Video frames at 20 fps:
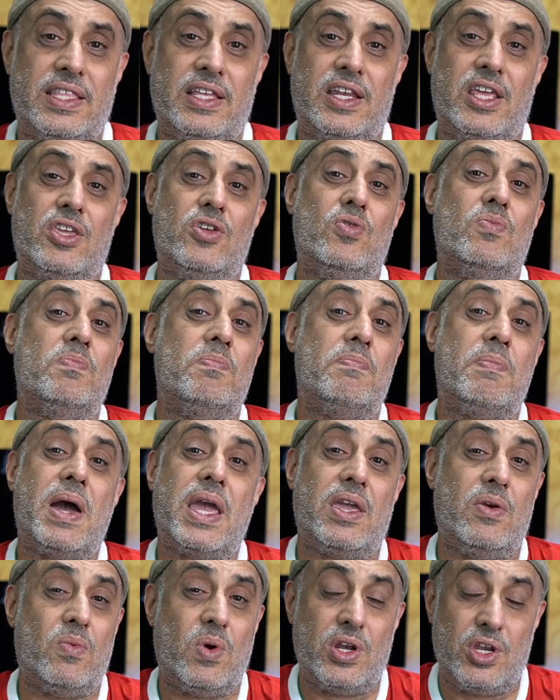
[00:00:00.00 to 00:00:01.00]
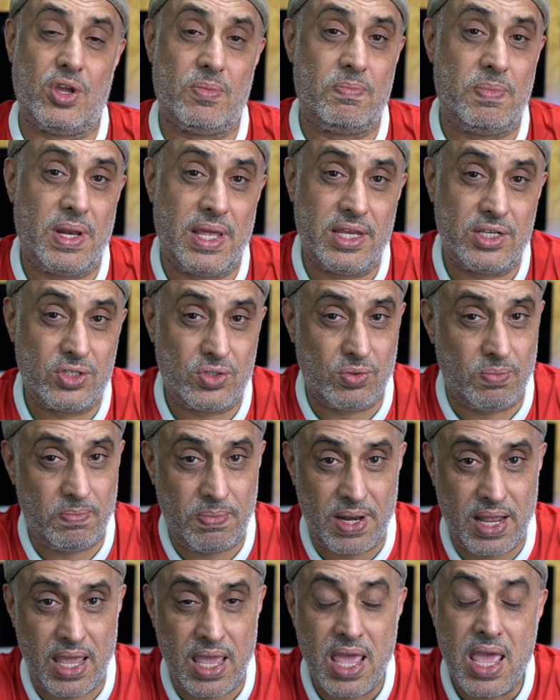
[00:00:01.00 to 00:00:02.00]
that you might want your players to
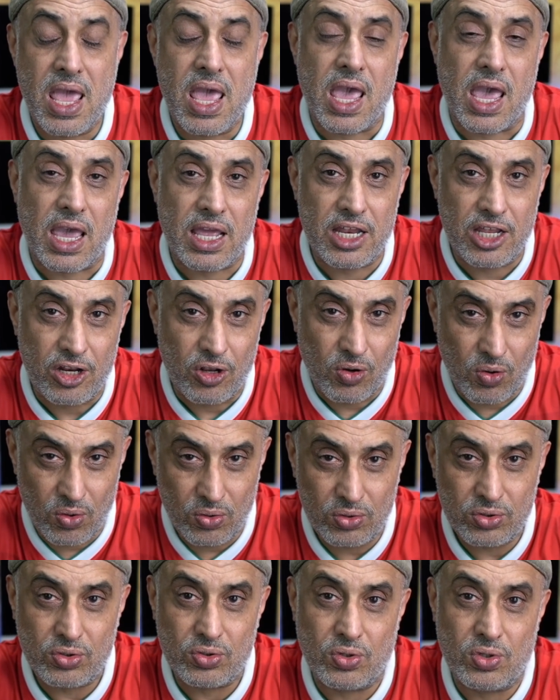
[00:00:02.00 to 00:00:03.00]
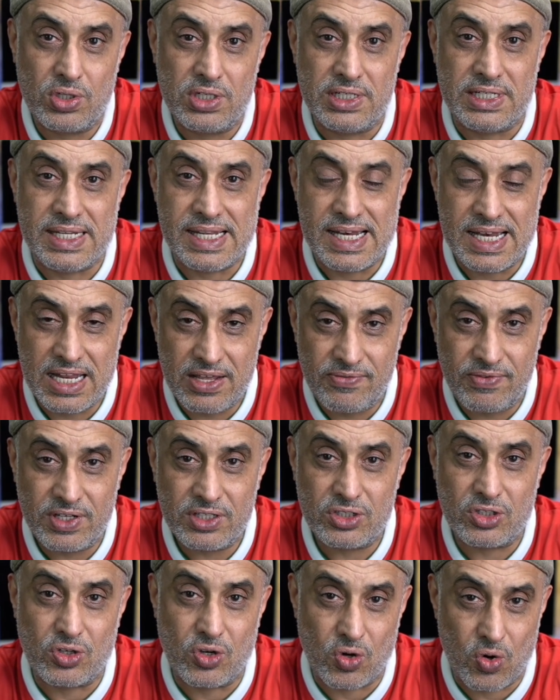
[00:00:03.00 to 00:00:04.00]
play, and it also delivers
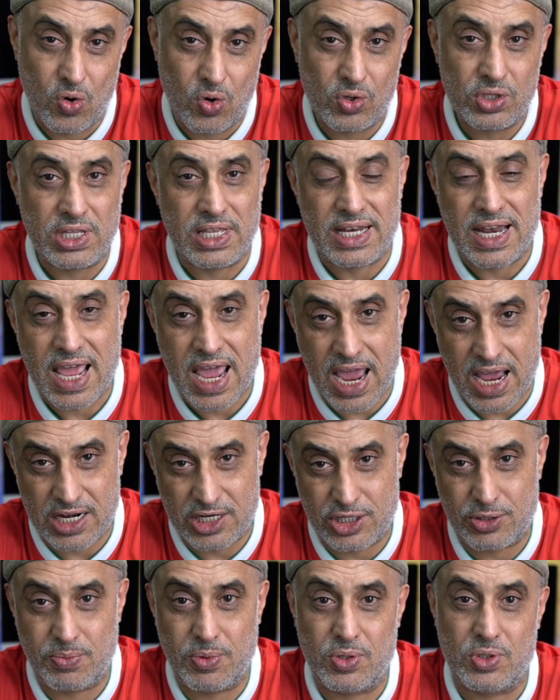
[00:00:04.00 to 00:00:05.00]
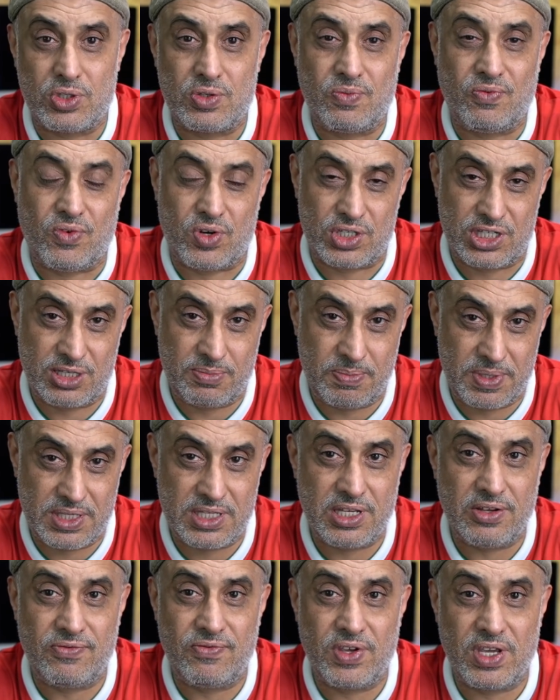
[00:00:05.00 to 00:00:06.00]
growth in attributes for
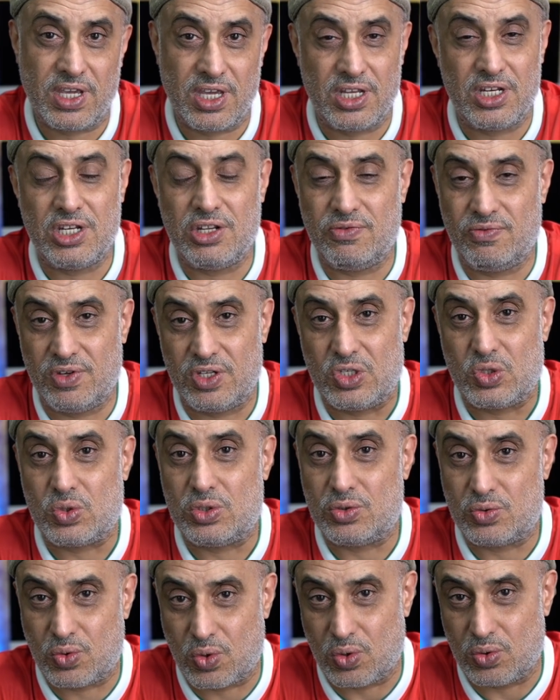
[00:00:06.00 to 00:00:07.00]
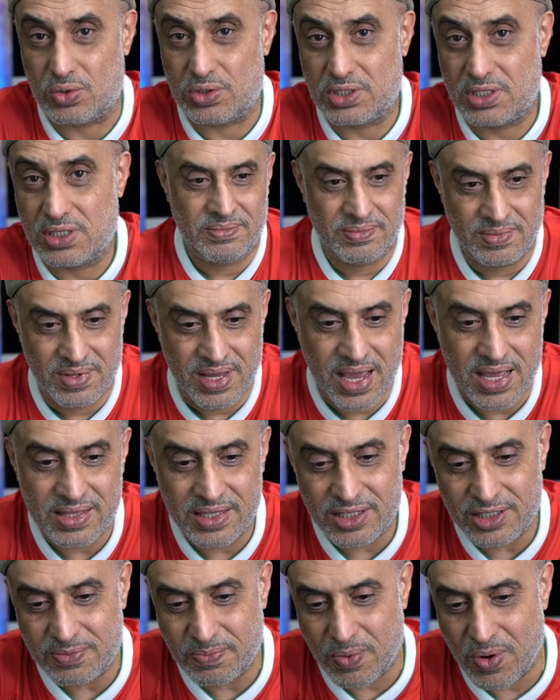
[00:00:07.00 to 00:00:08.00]
specific individual roles. At
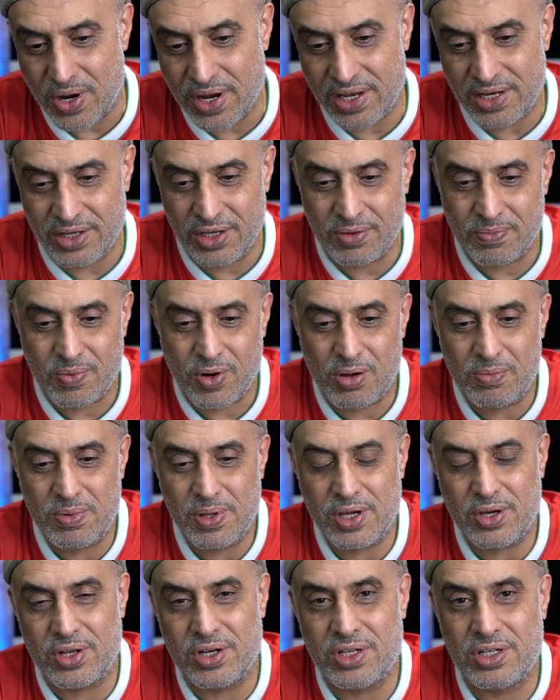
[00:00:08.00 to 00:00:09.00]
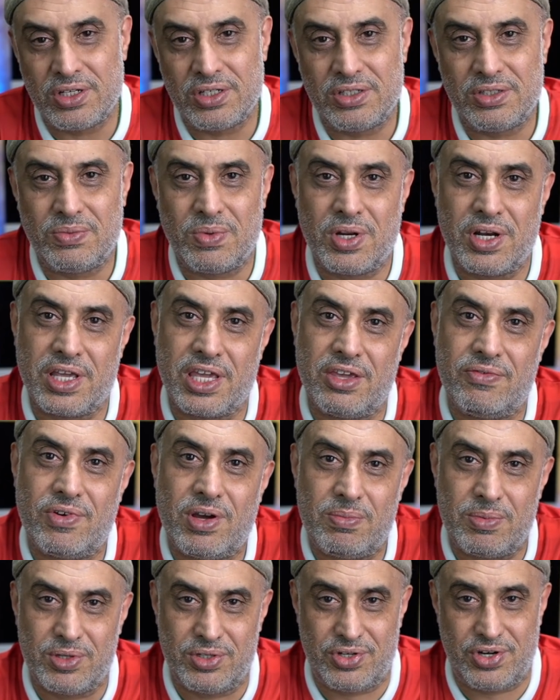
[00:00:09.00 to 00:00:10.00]
this point, you're probably gonna want to give up
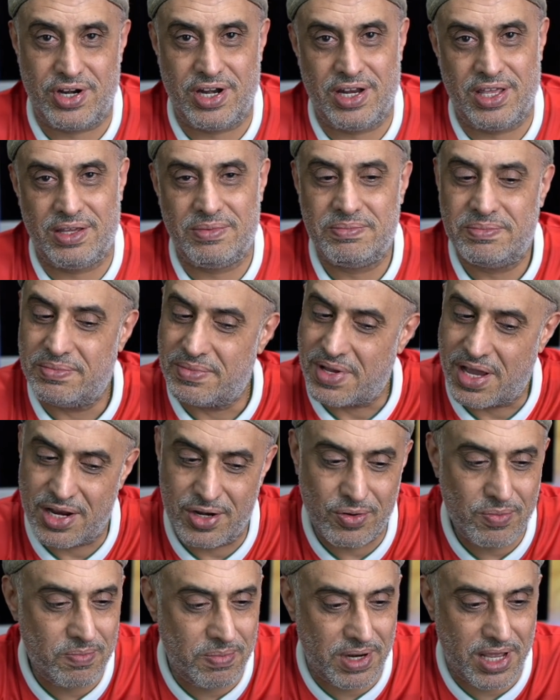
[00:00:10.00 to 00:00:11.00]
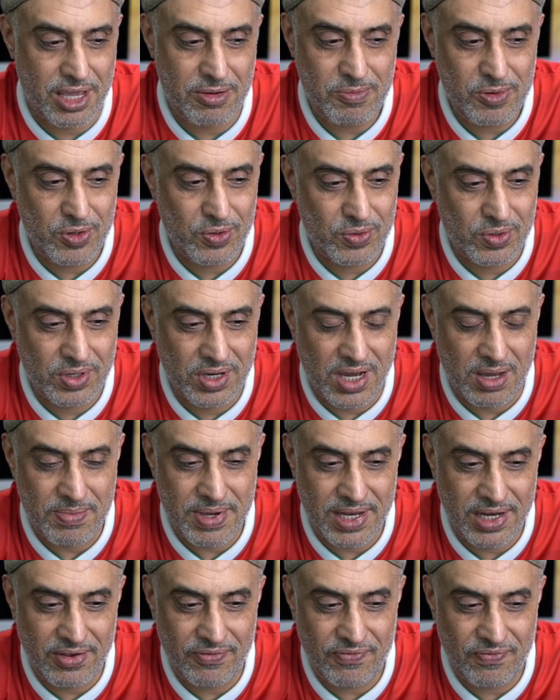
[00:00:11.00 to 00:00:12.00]
on training. I don't blame you. I
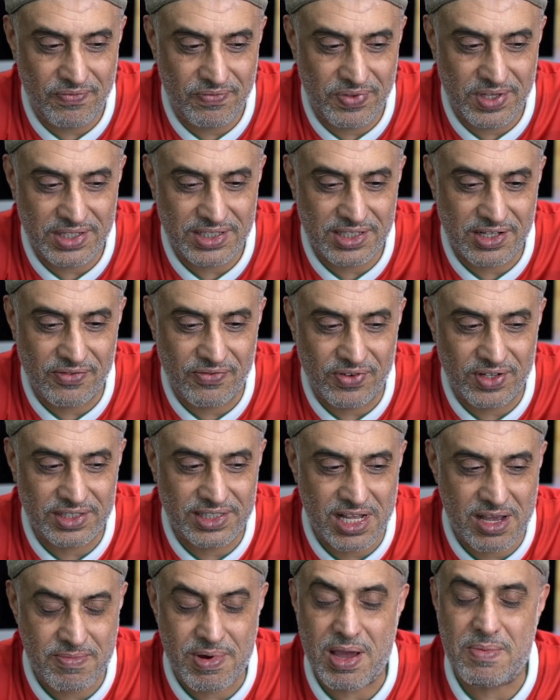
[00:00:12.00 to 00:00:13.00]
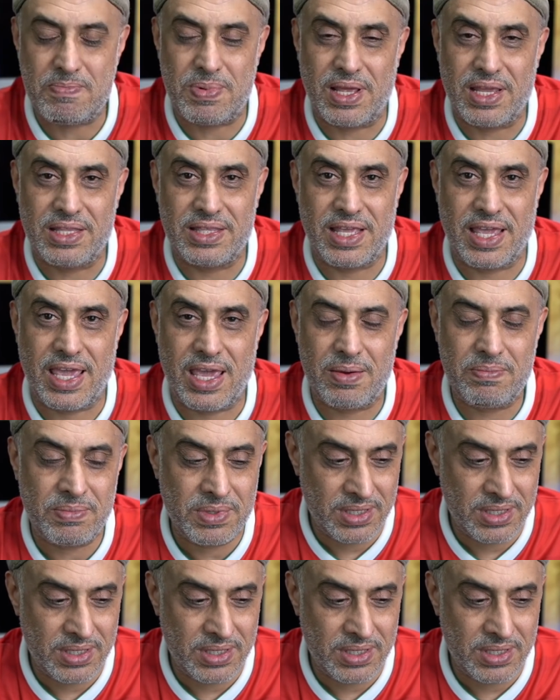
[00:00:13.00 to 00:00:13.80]
mean, if this is the first time I'm playing the game,